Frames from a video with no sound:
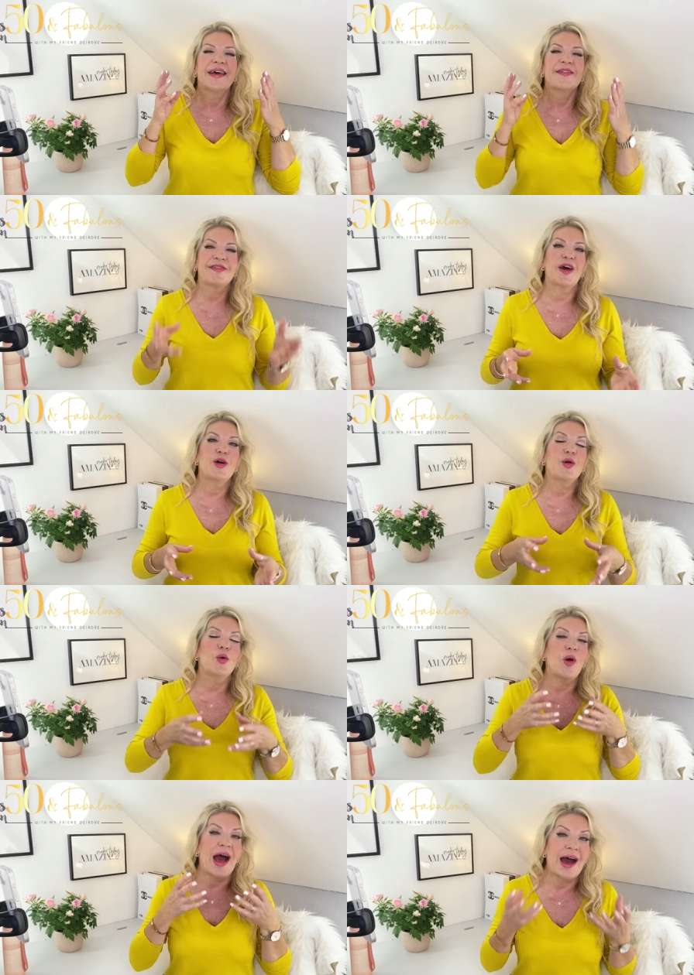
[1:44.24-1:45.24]

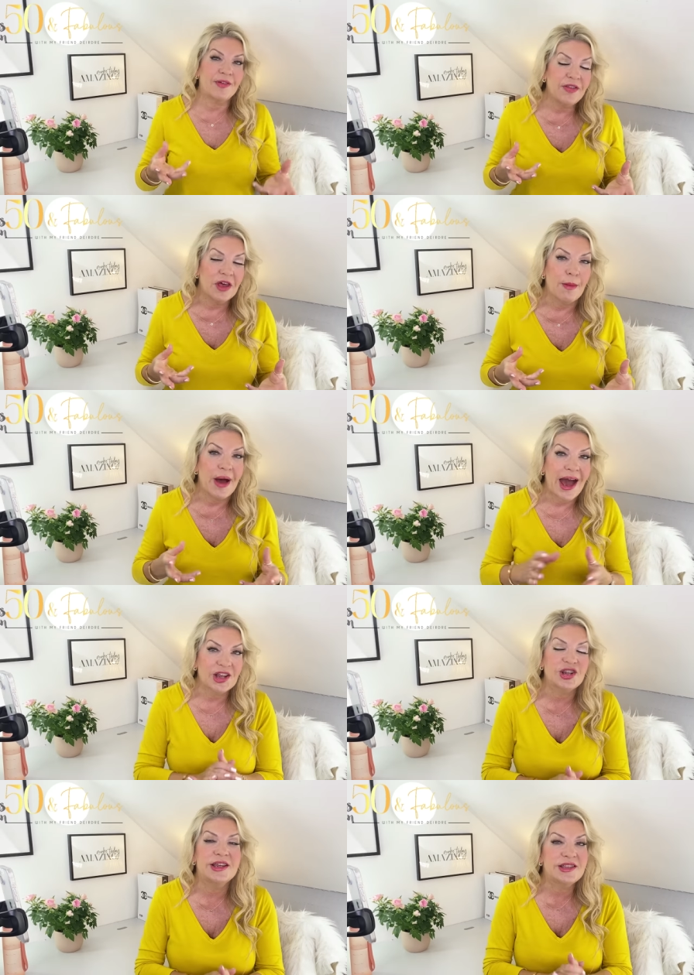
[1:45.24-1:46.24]
So having them
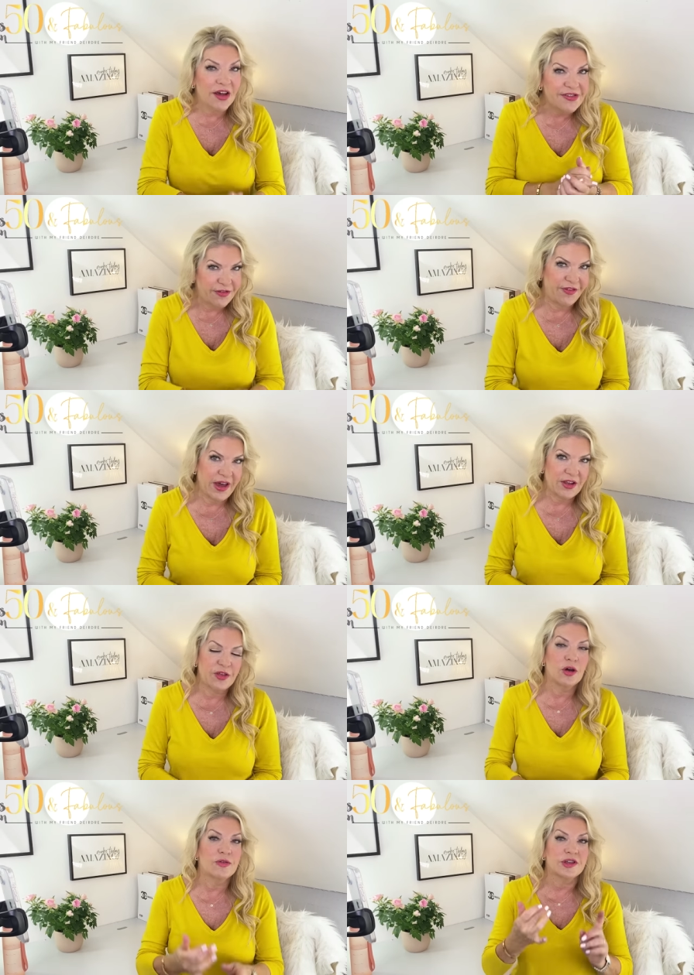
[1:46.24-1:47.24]
actually does affect,
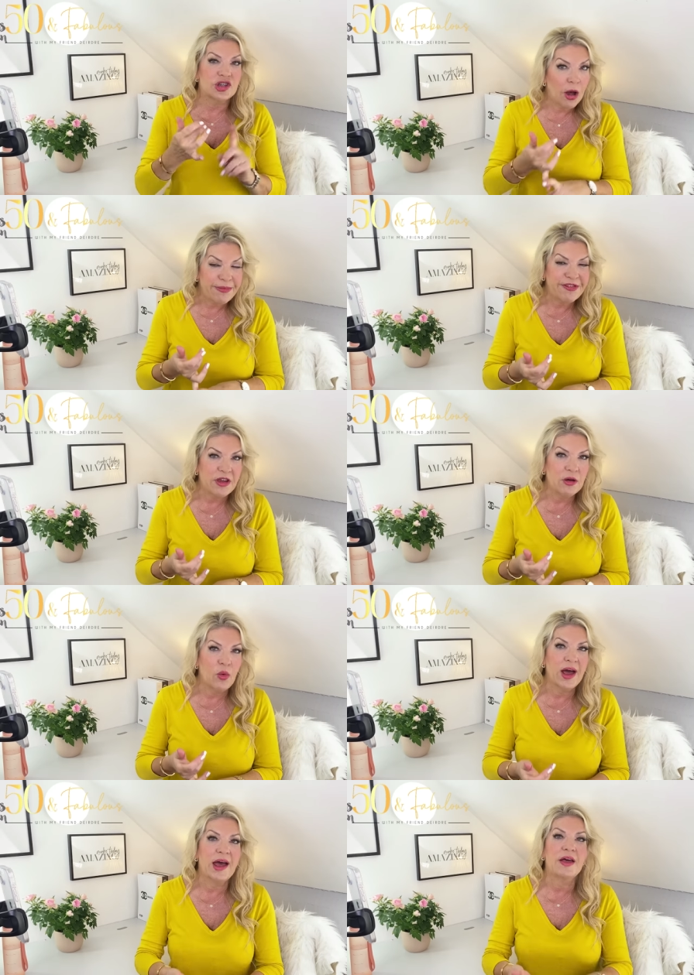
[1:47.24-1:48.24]
though, the tops that you
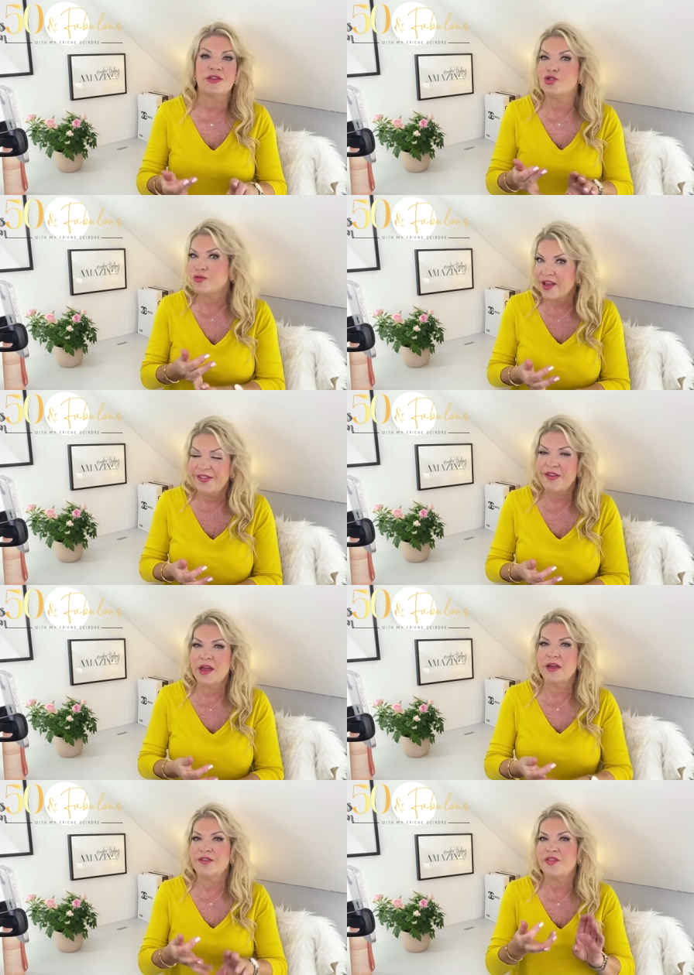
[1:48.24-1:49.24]
wear, the
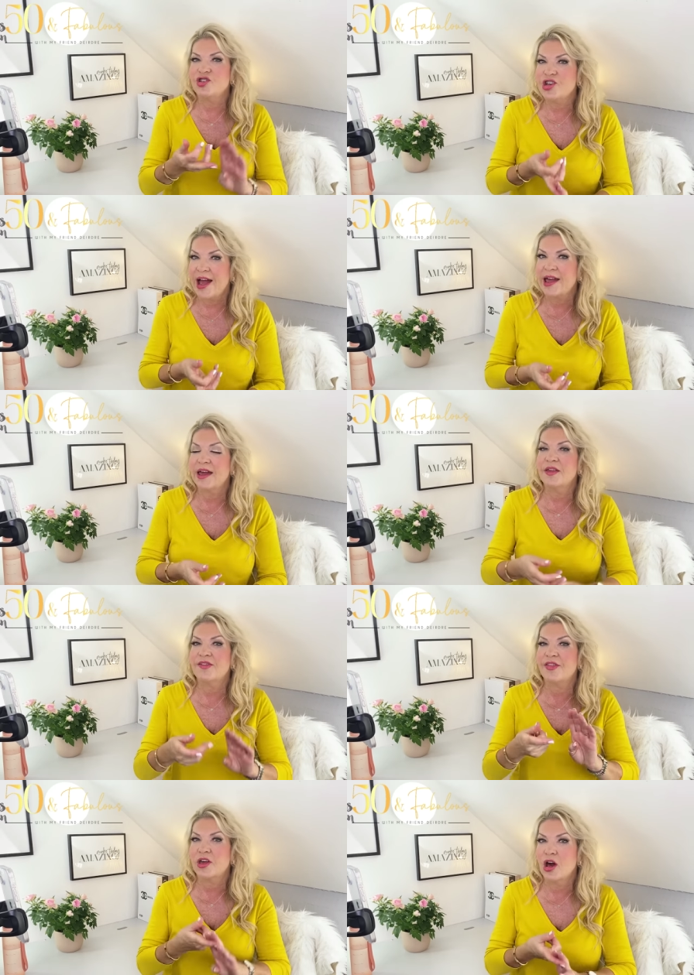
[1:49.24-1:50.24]
dresses, the
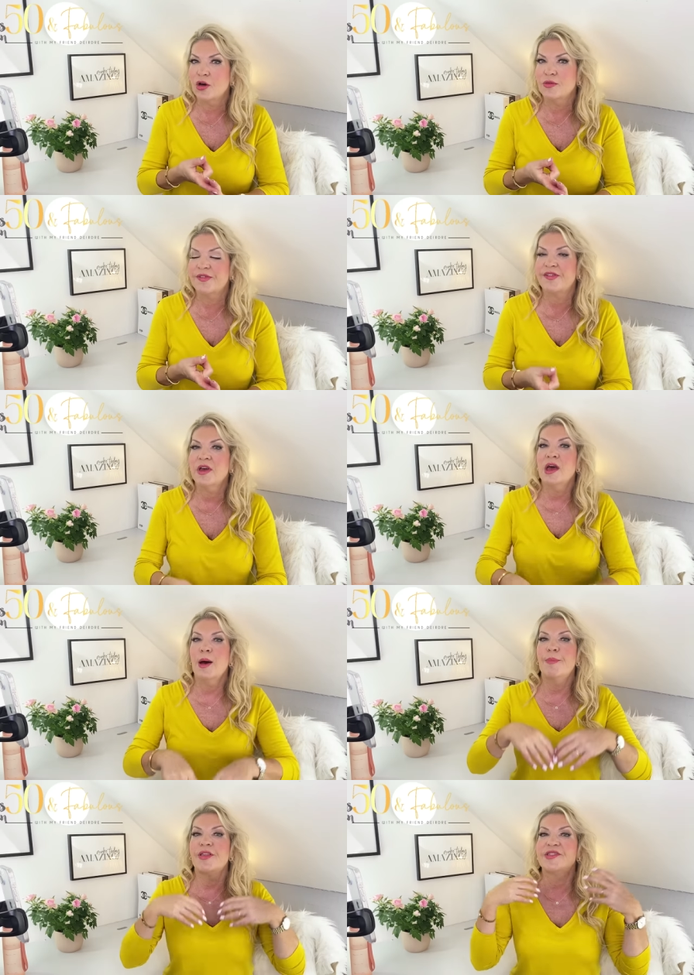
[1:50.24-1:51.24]
jackets, the coats.
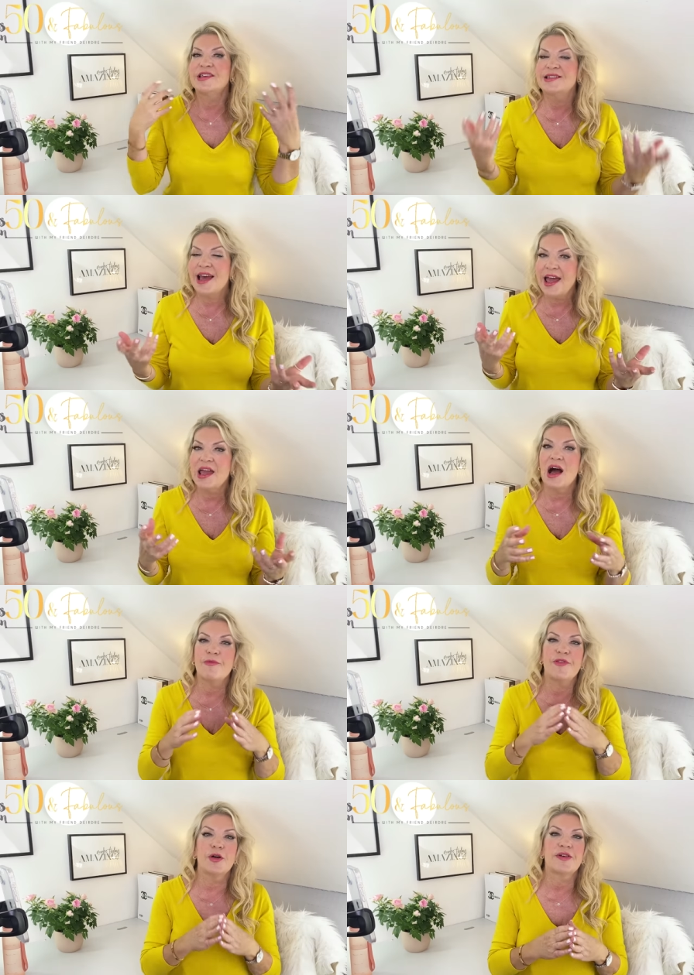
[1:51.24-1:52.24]
But today
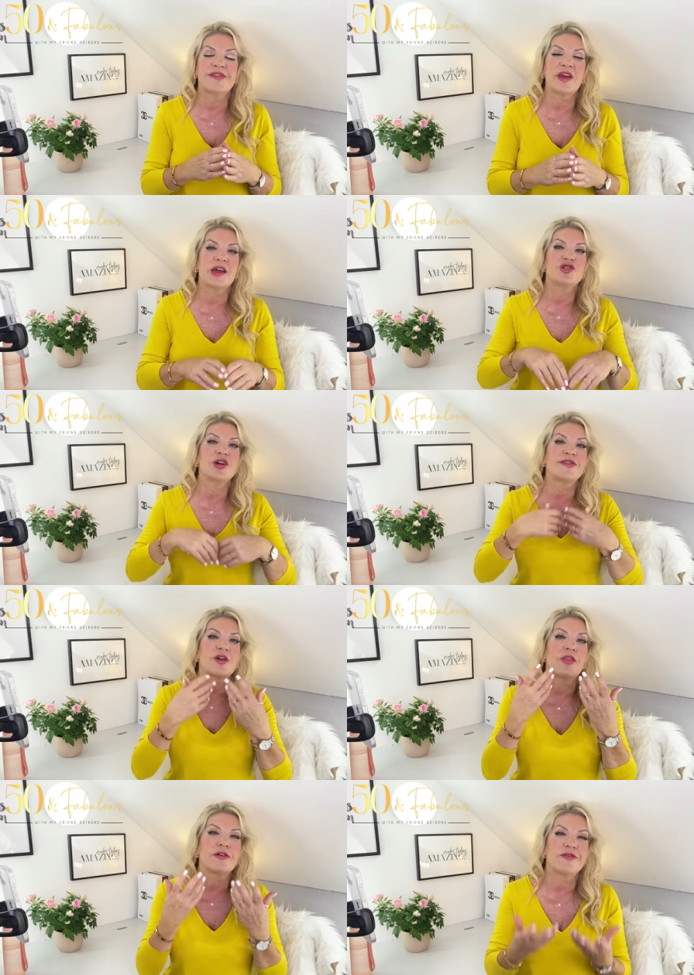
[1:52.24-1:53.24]
I'm focusing just
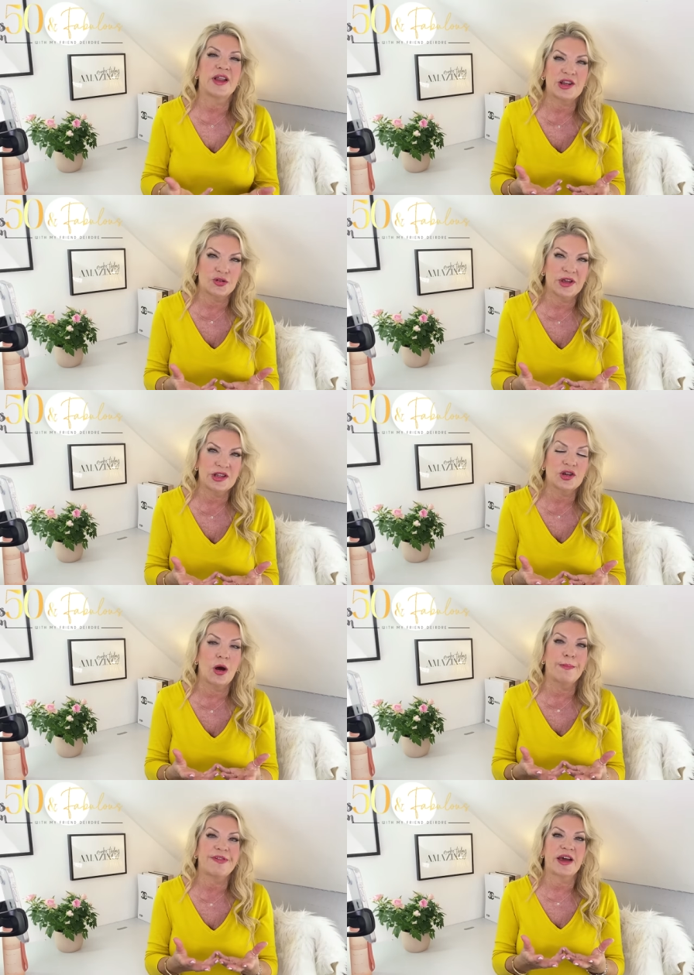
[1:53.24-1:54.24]
on the flattering
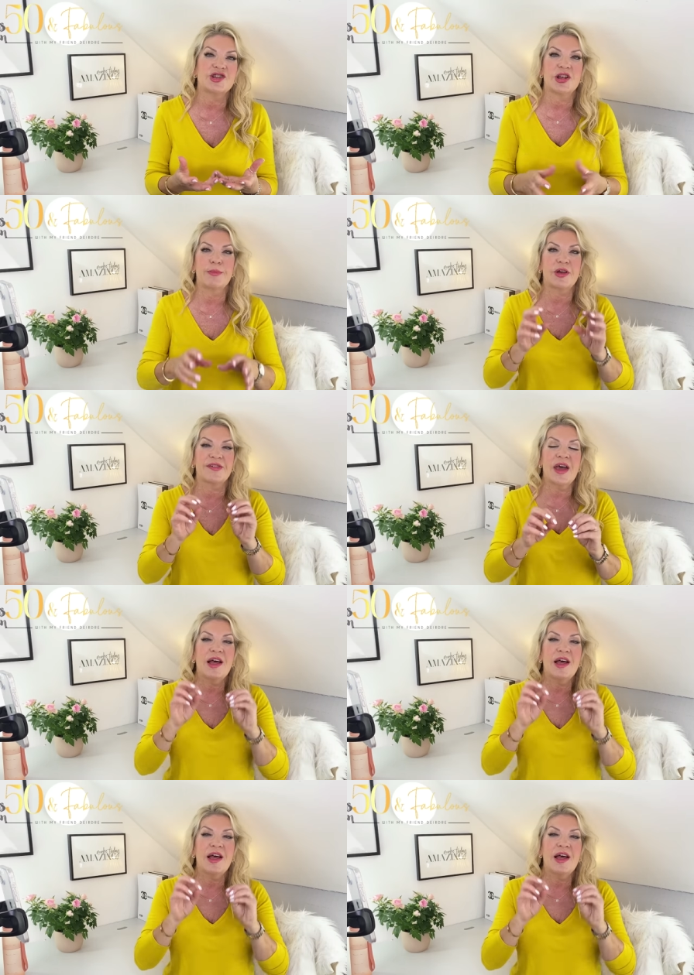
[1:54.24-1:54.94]
tops, actually, because